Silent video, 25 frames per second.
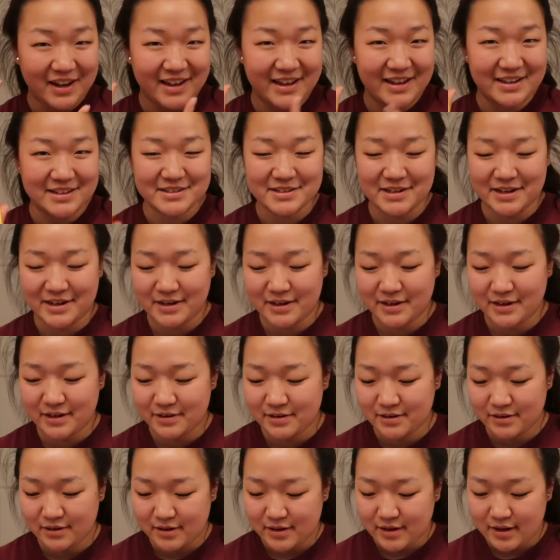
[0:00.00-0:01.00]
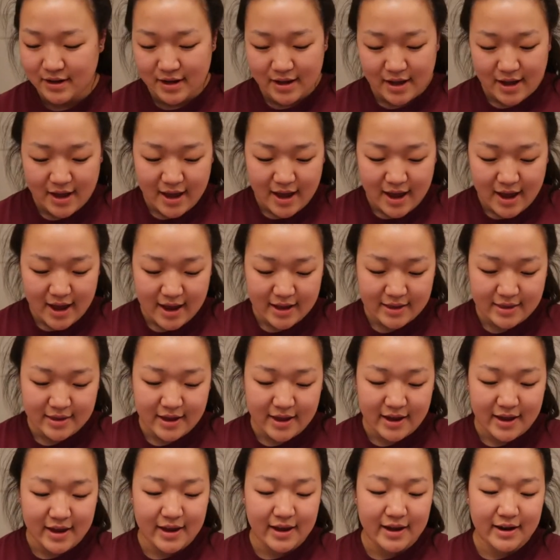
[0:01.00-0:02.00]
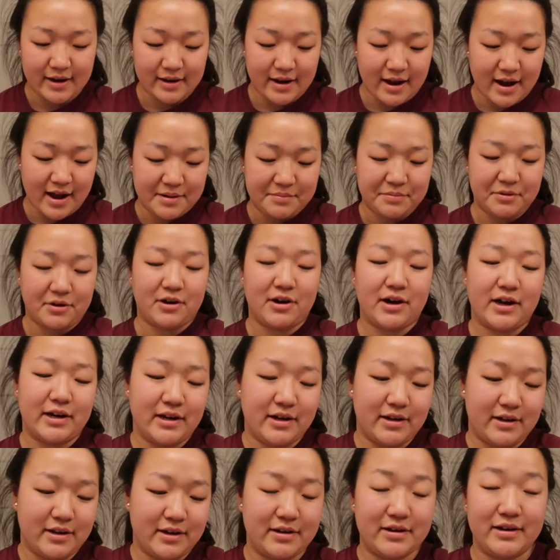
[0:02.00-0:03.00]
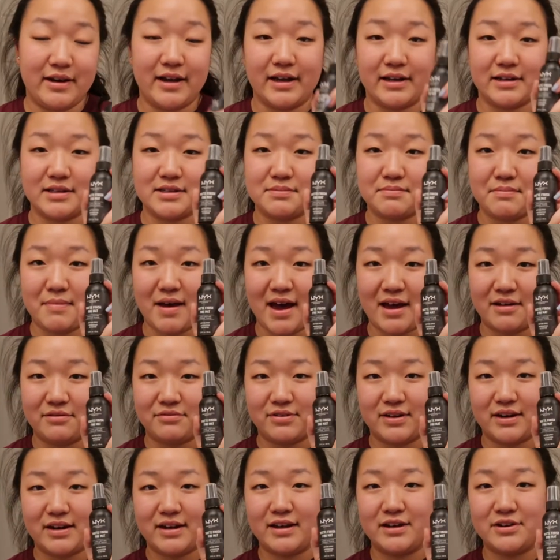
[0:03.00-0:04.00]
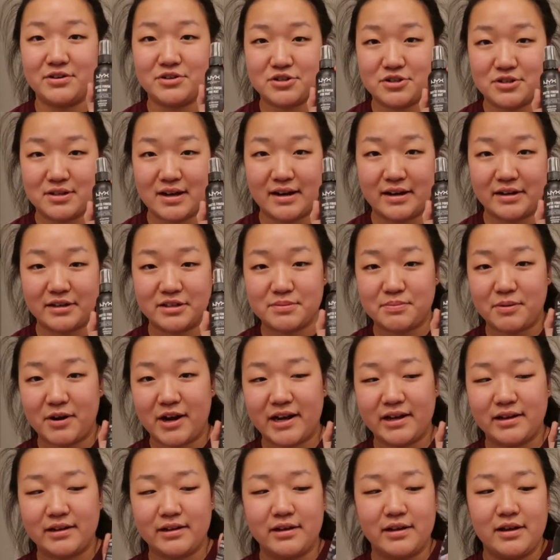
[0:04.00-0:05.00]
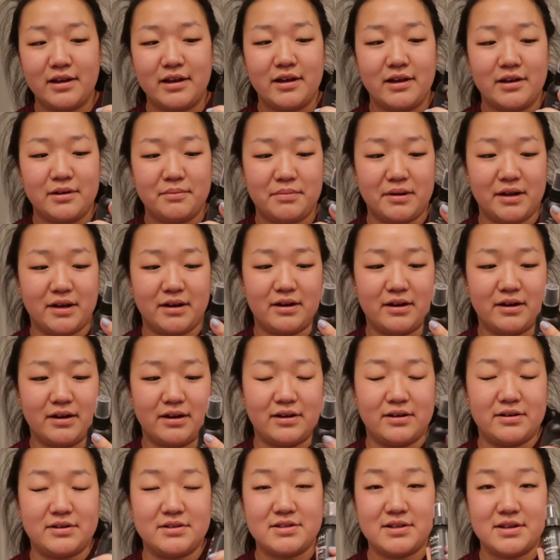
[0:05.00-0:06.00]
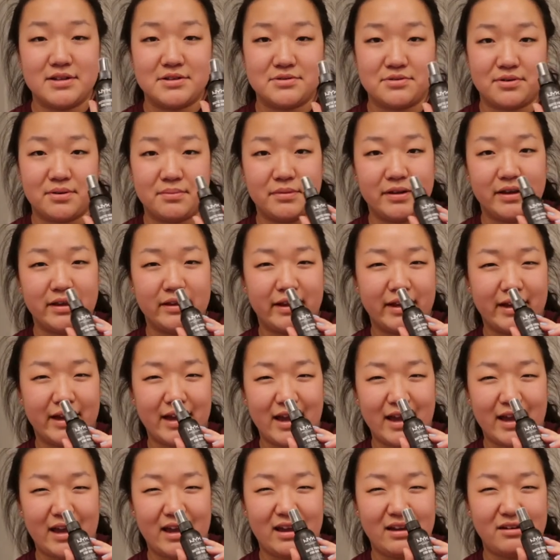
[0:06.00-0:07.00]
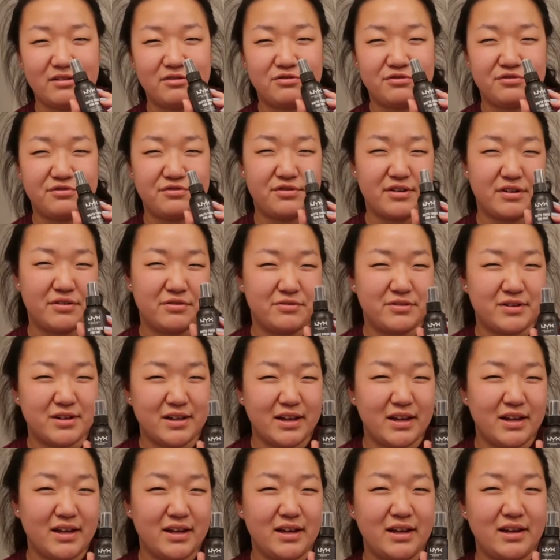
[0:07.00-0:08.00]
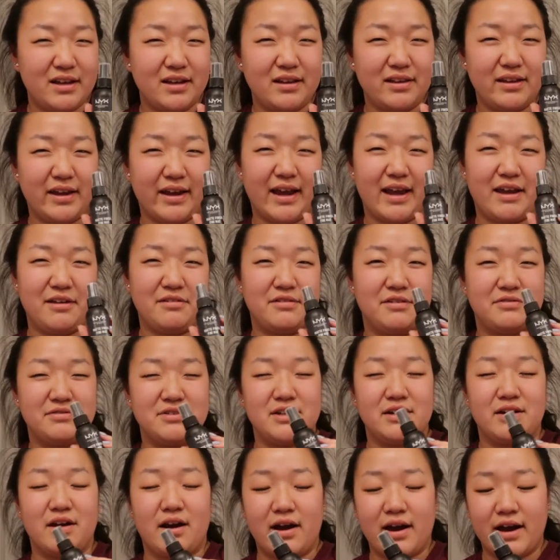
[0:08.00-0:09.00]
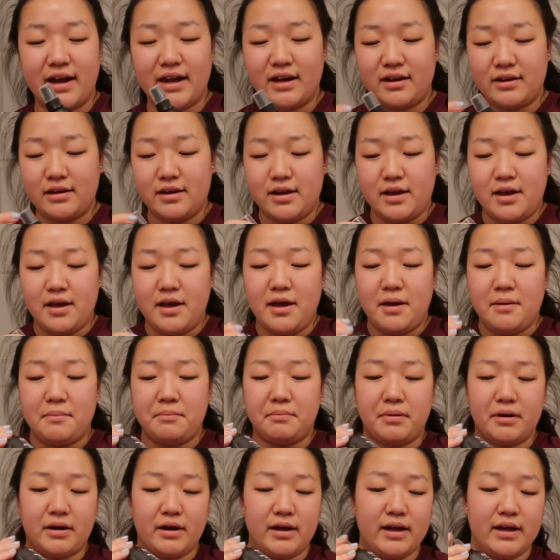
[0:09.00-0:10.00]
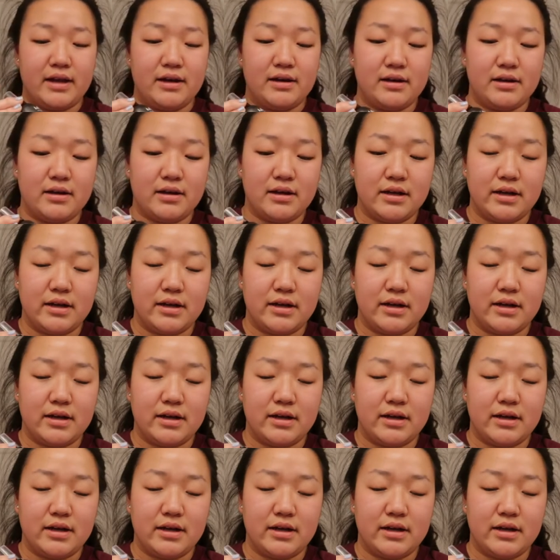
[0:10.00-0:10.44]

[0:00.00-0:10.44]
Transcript: excited. And then I bought NYX Matte Finish Setting Spray because it's normally like $8.50, like $8.59, but